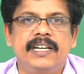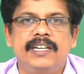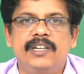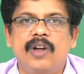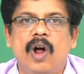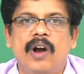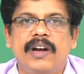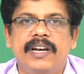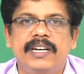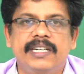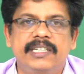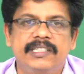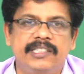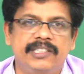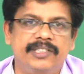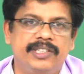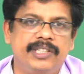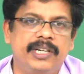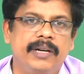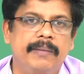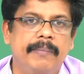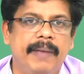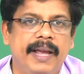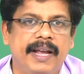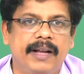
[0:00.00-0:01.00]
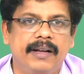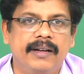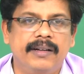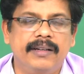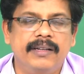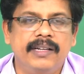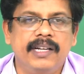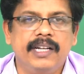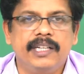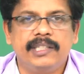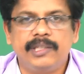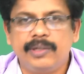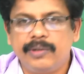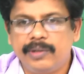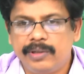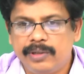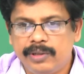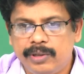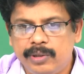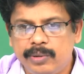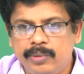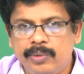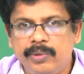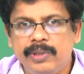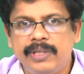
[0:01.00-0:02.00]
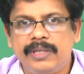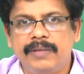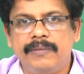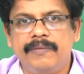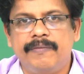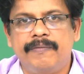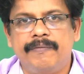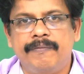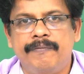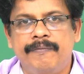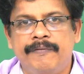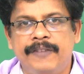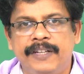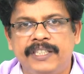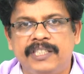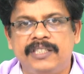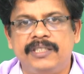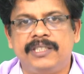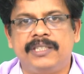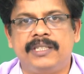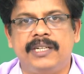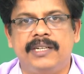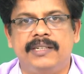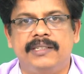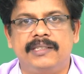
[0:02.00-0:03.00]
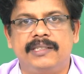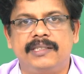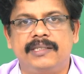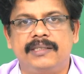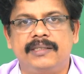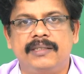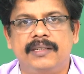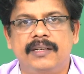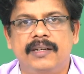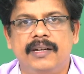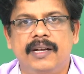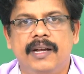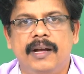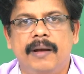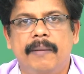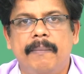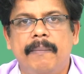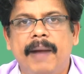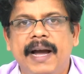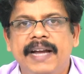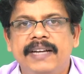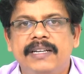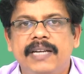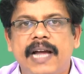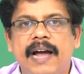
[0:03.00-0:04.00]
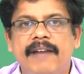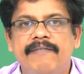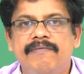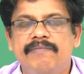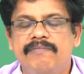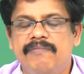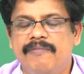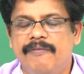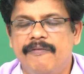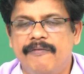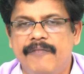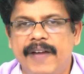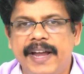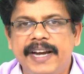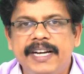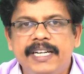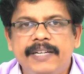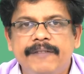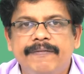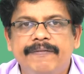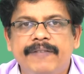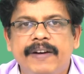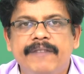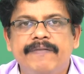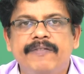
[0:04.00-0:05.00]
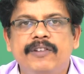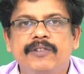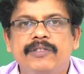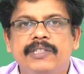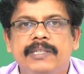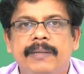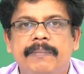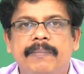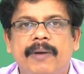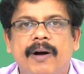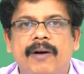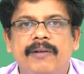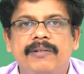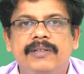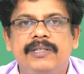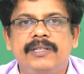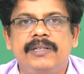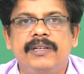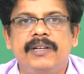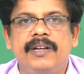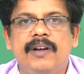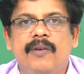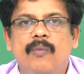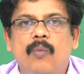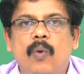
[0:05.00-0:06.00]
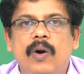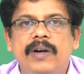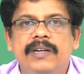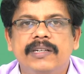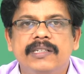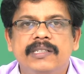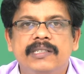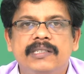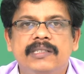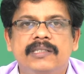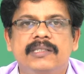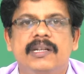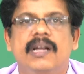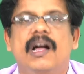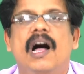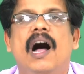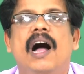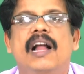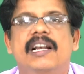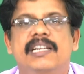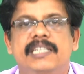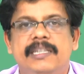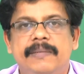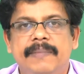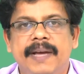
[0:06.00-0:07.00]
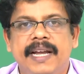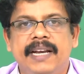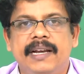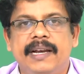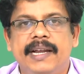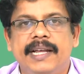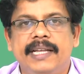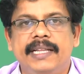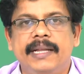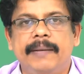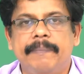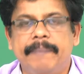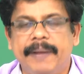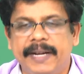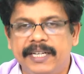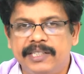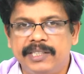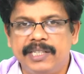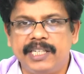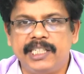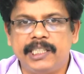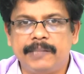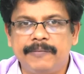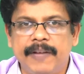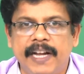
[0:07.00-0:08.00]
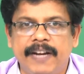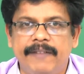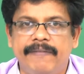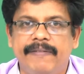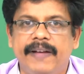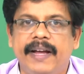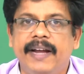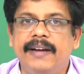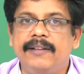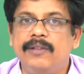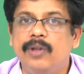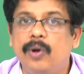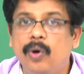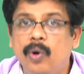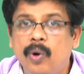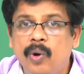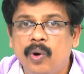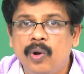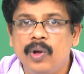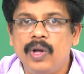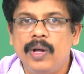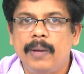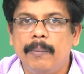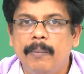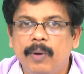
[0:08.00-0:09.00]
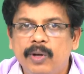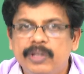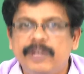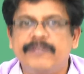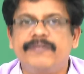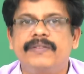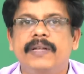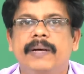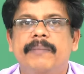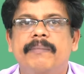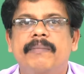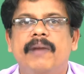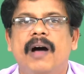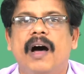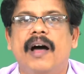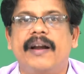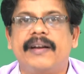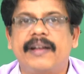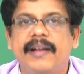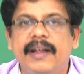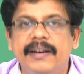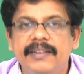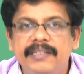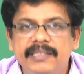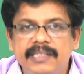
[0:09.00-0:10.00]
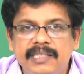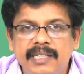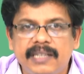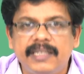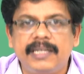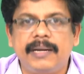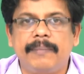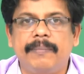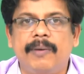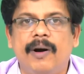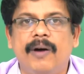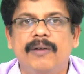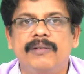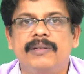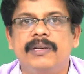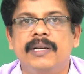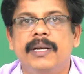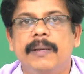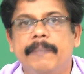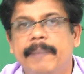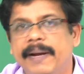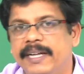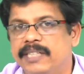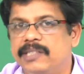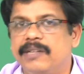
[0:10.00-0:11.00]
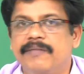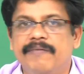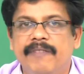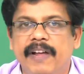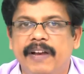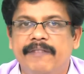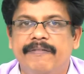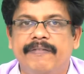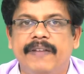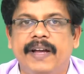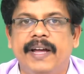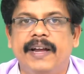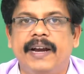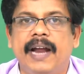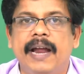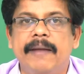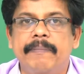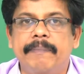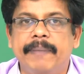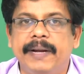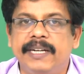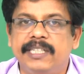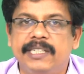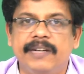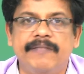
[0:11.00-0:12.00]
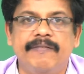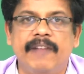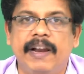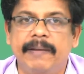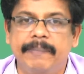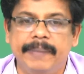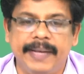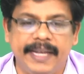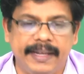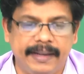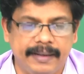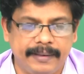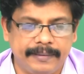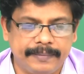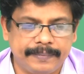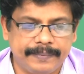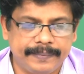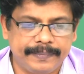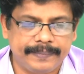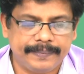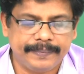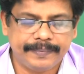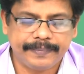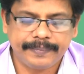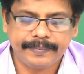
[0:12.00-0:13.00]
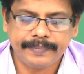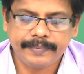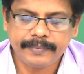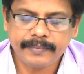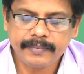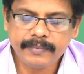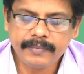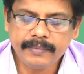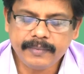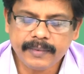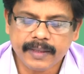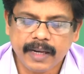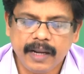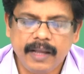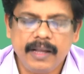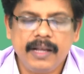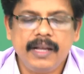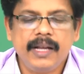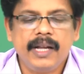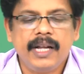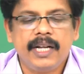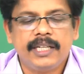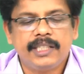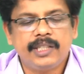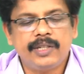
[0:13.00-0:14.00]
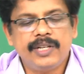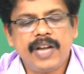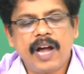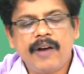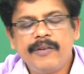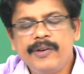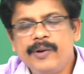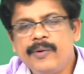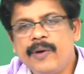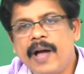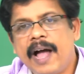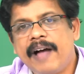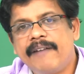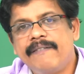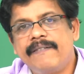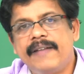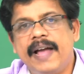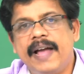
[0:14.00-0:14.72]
not a decision maker. So, two physicians might have very different views about what is ultimately the patient's welfare, though both of them are concerned about patient welfare and patient well-being. So, now you have